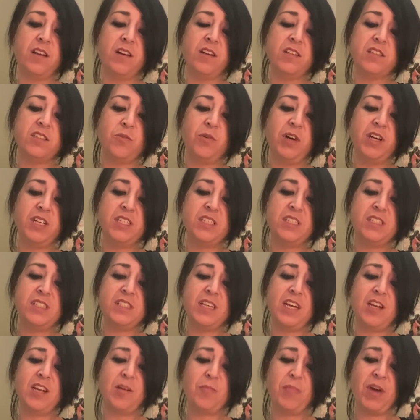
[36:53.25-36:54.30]
So why is this
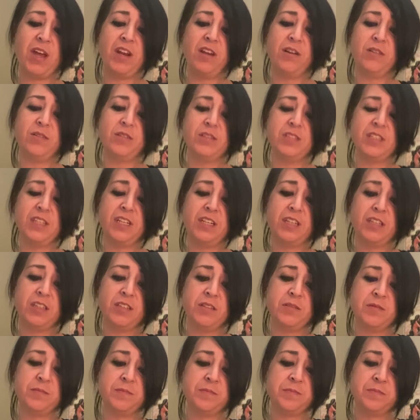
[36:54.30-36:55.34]
10 of Pentacles here?